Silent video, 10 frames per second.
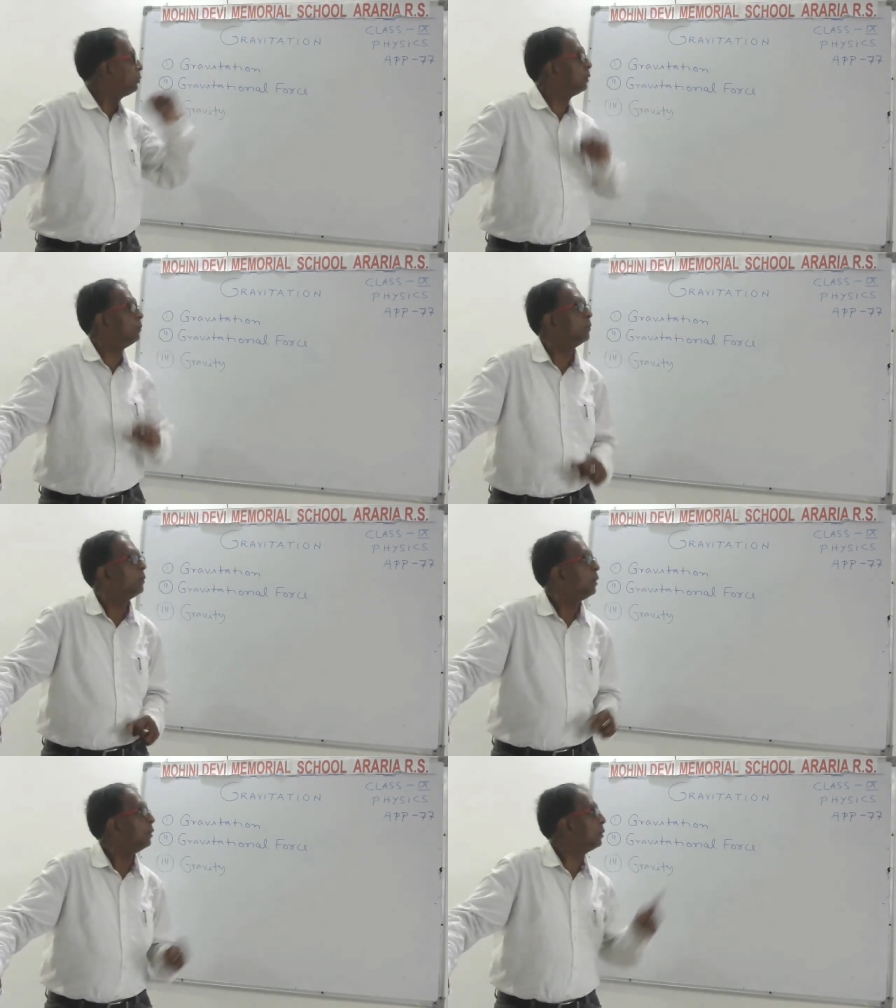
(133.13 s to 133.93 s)
we
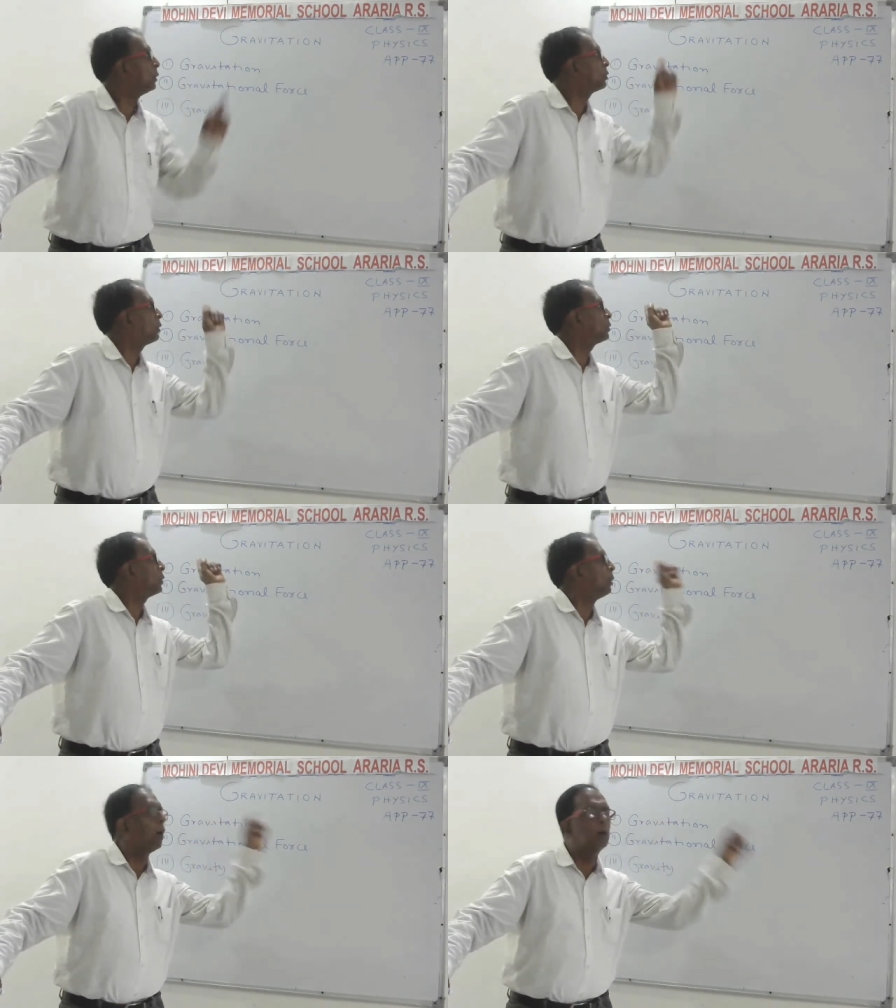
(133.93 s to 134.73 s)
discuss
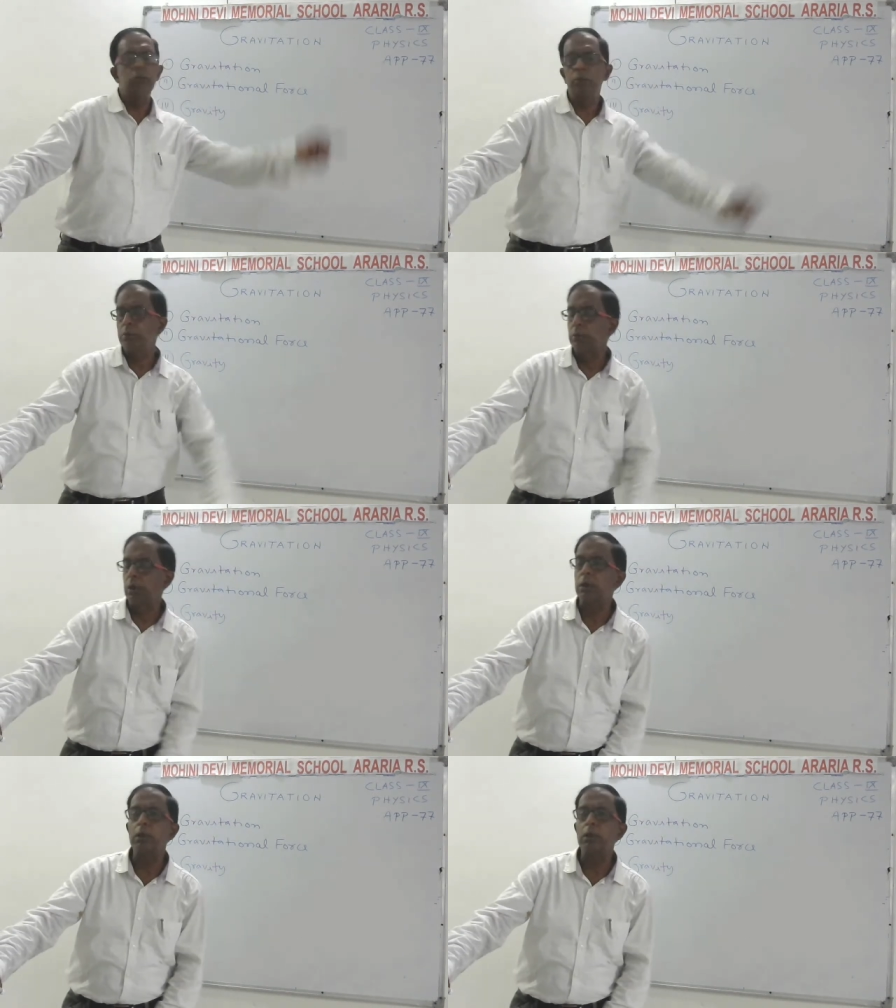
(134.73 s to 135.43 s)
about the